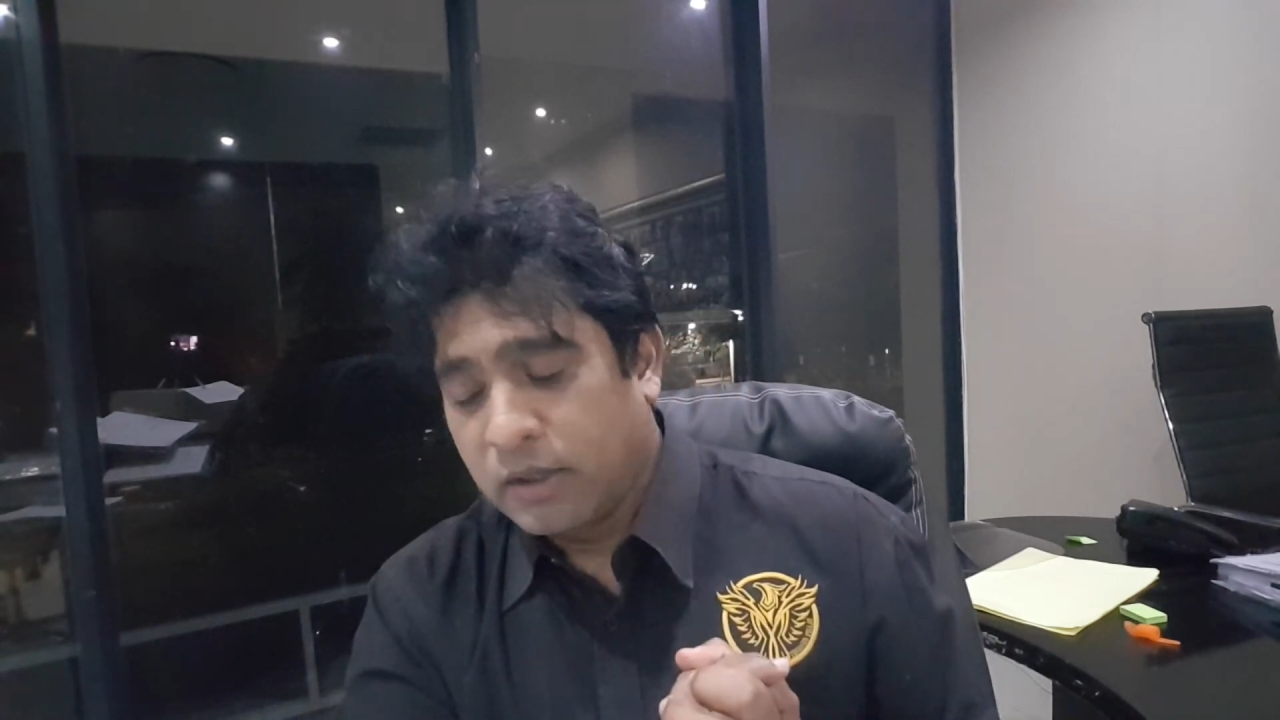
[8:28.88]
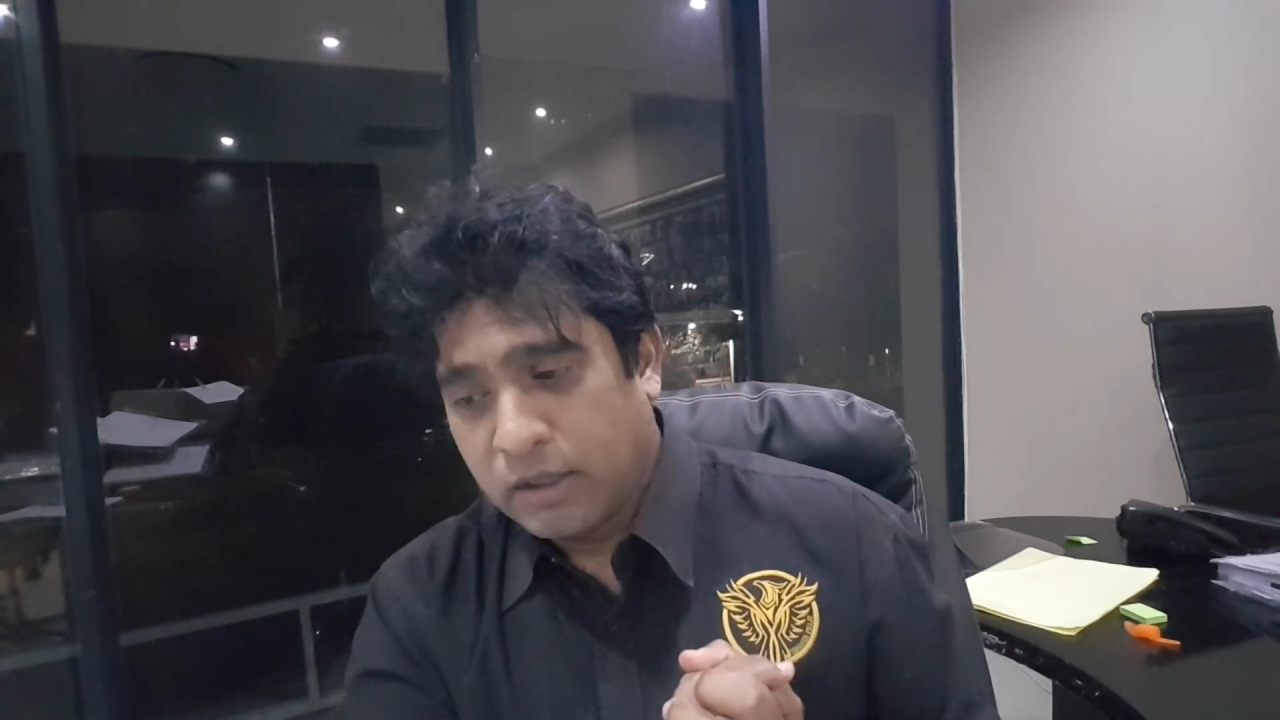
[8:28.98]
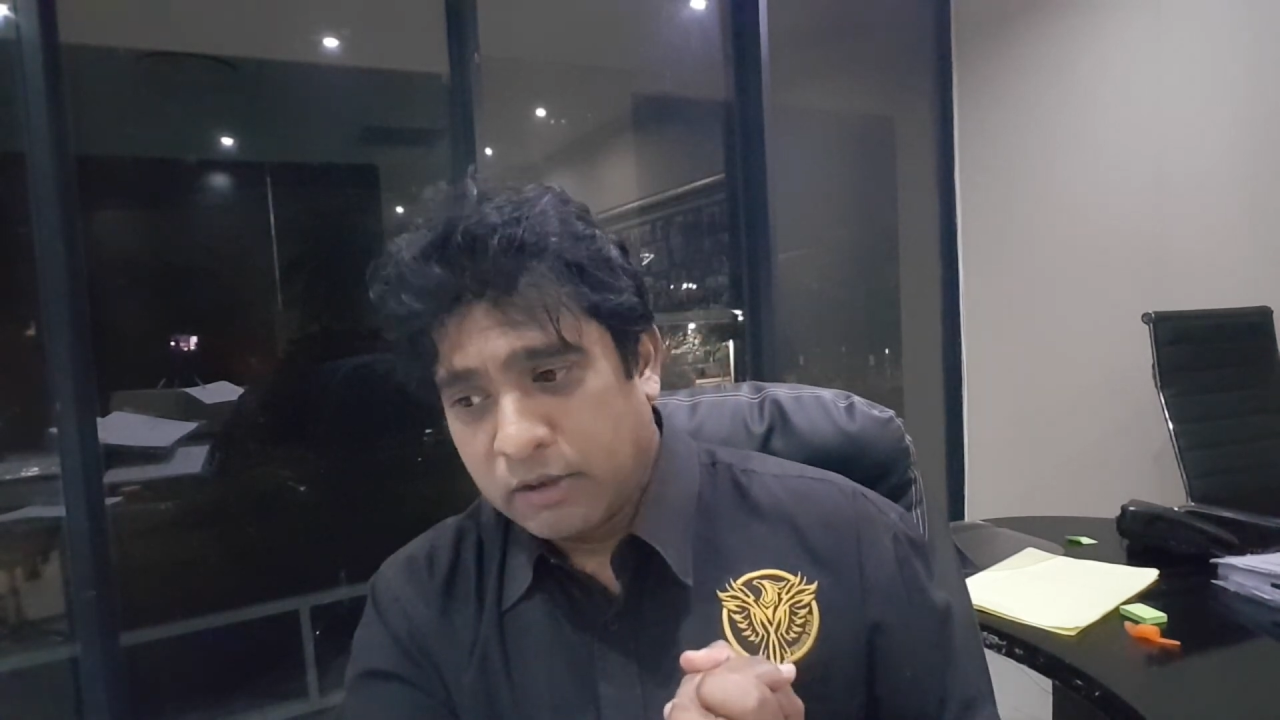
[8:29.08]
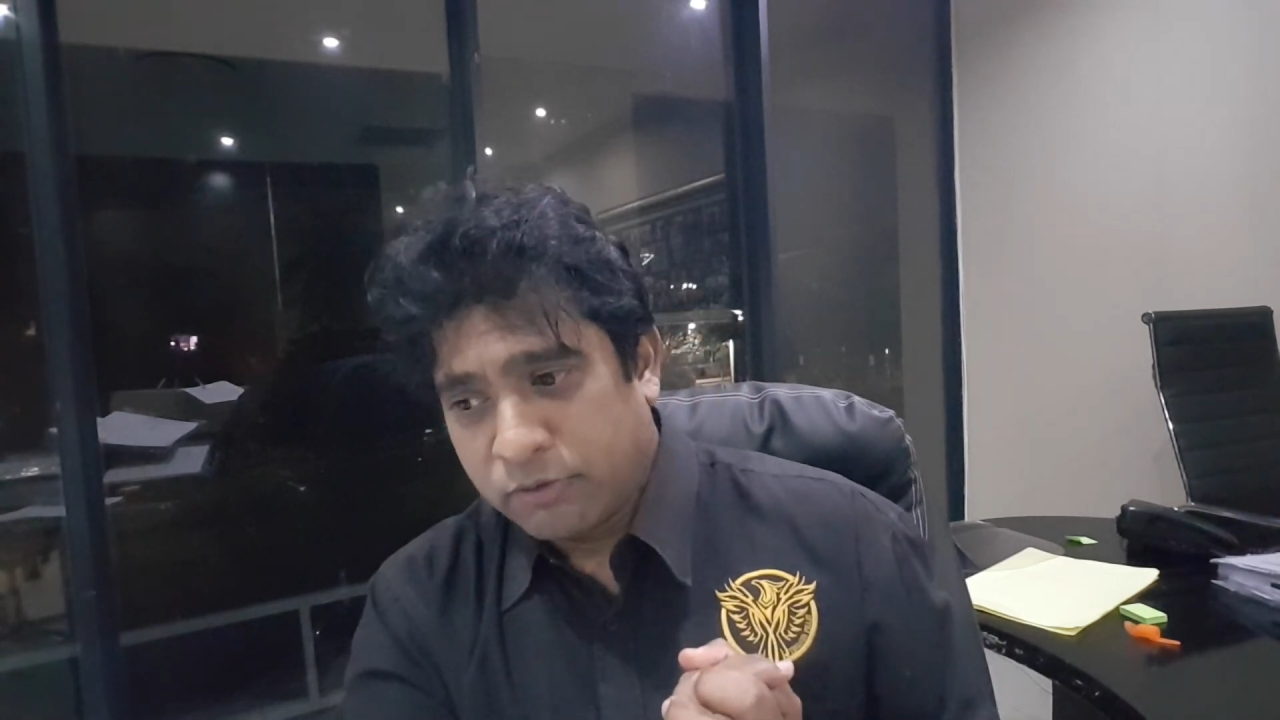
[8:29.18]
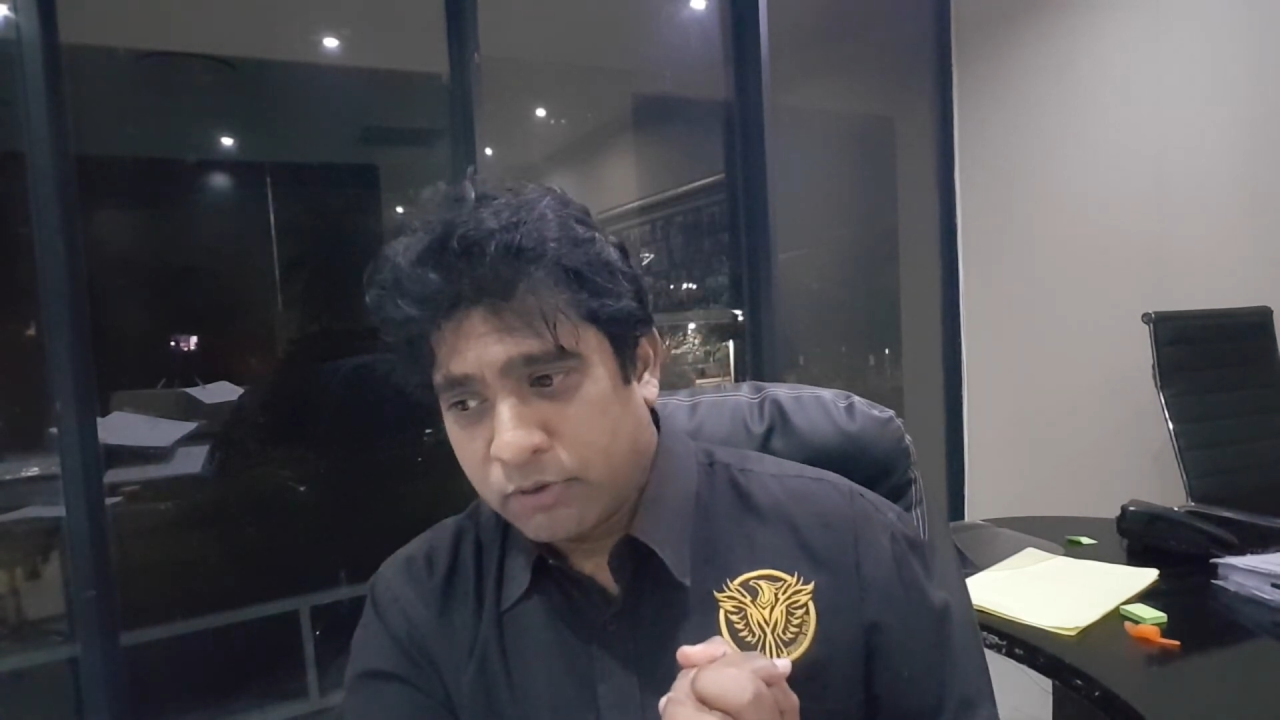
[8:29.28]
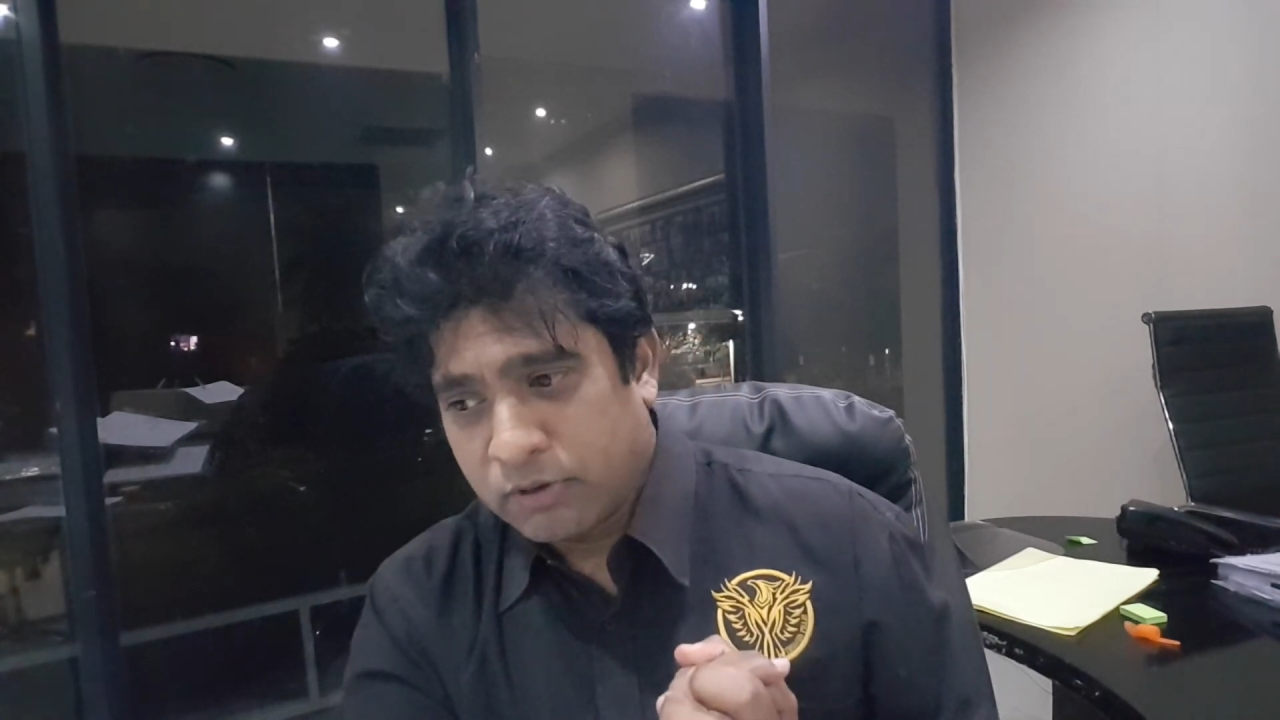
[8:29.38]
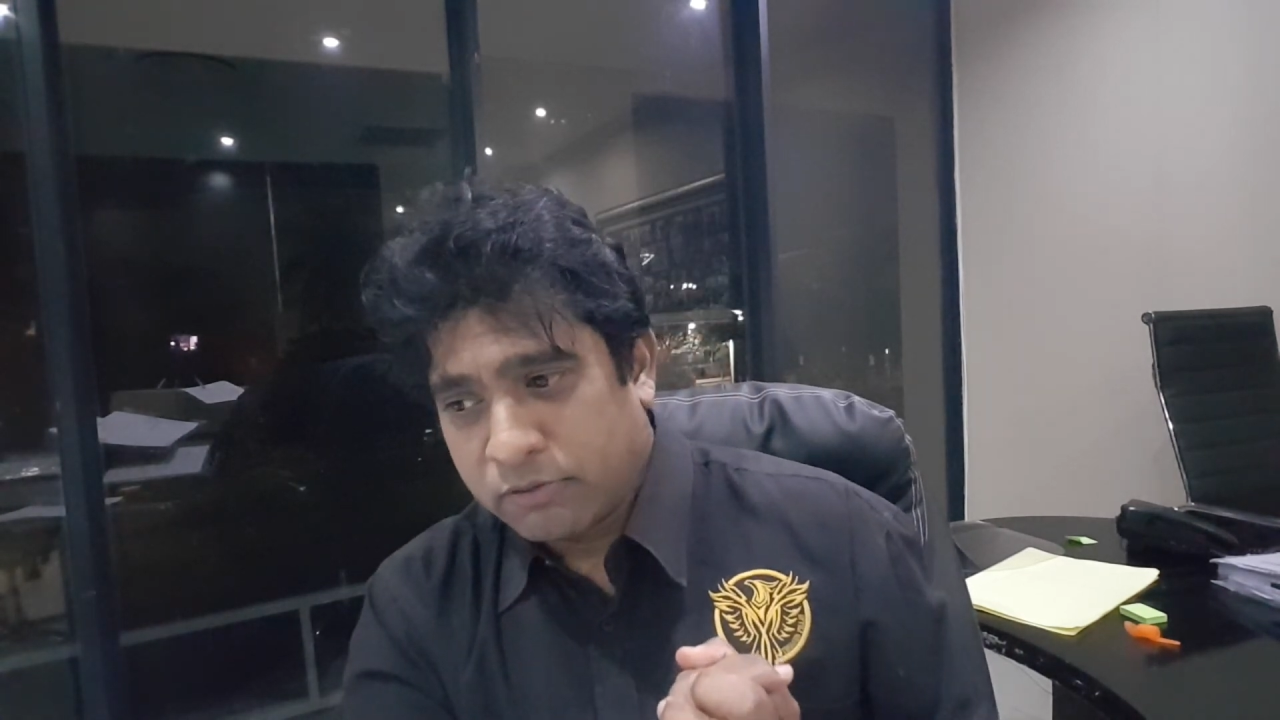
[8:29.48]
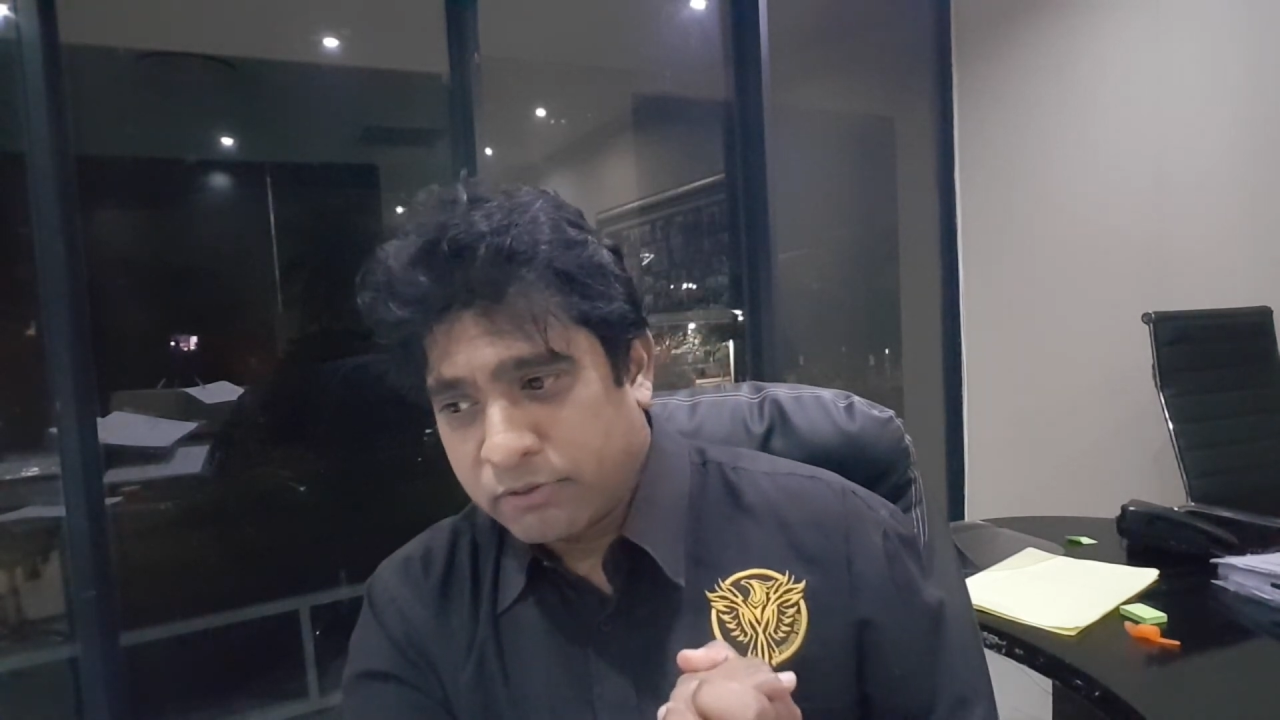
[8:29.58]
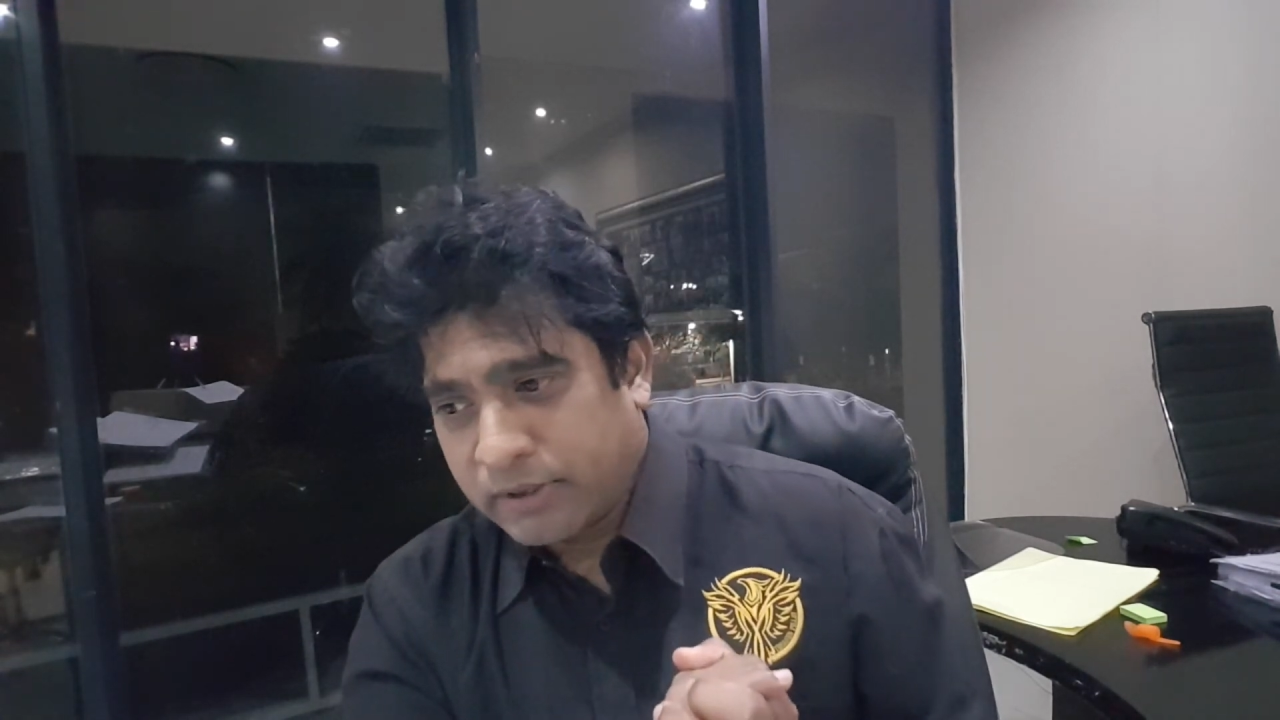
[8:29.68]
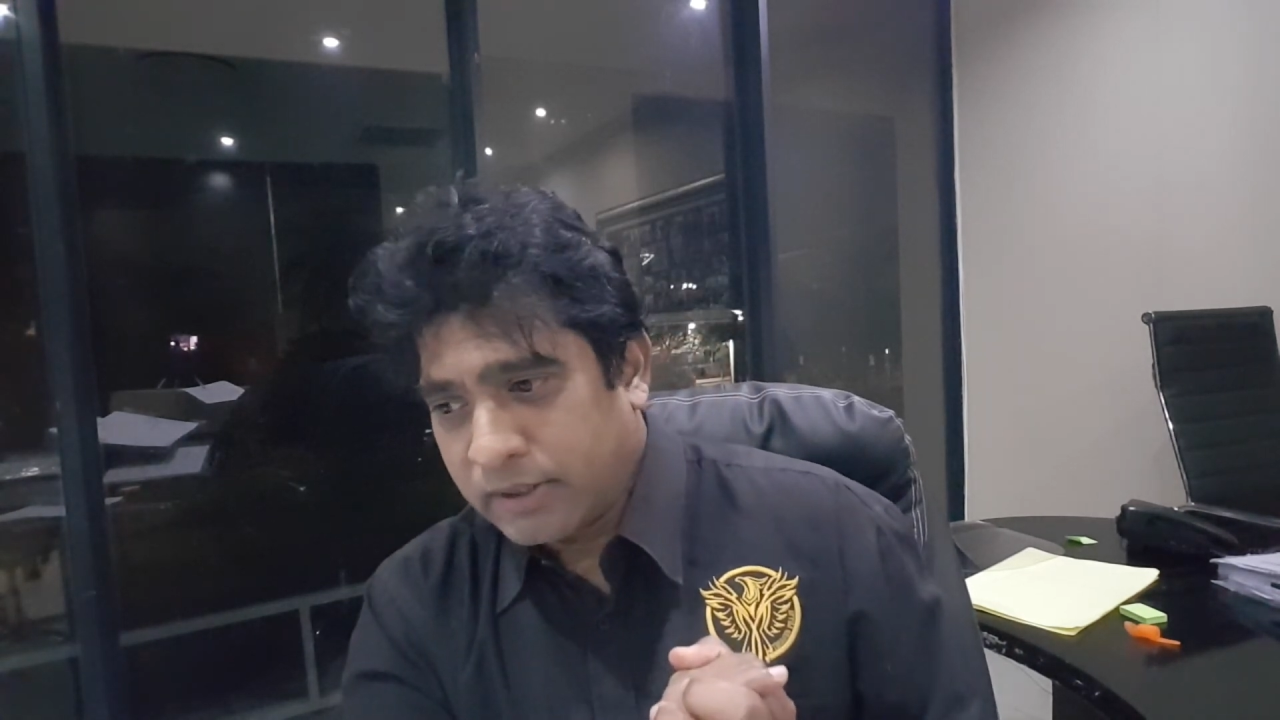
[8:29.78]
if you're
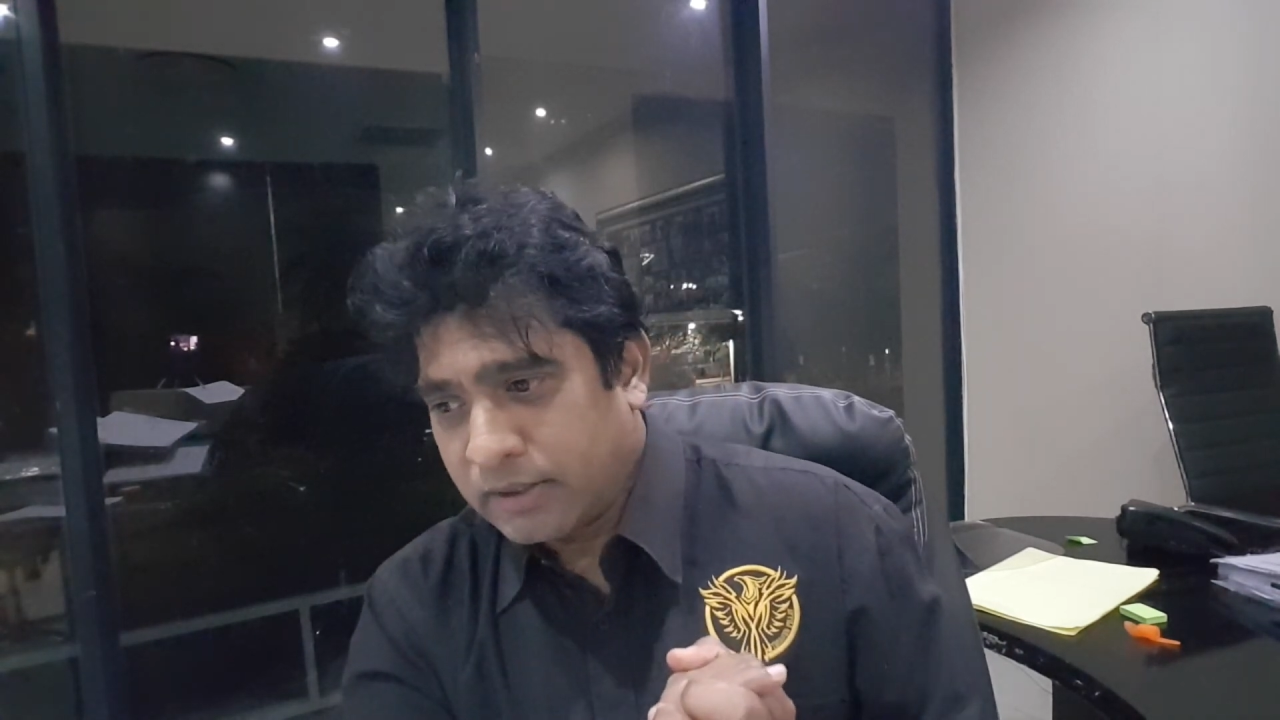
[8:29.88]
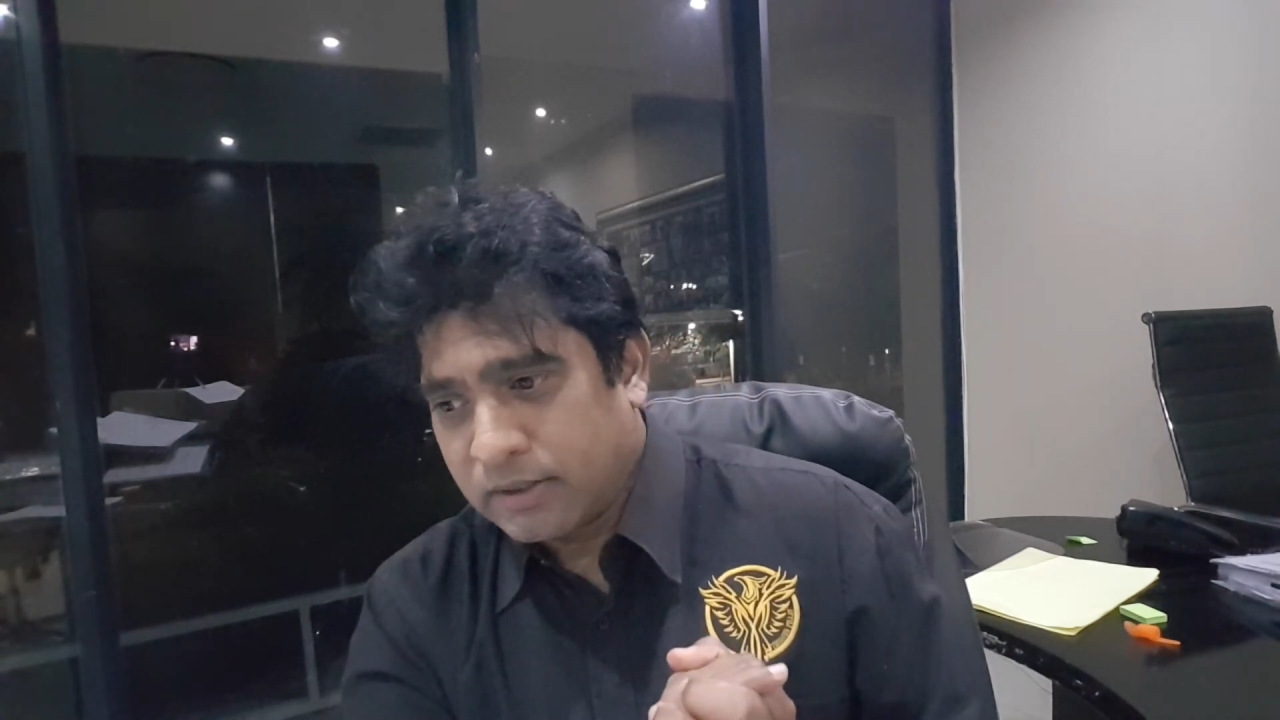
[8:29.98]
afraid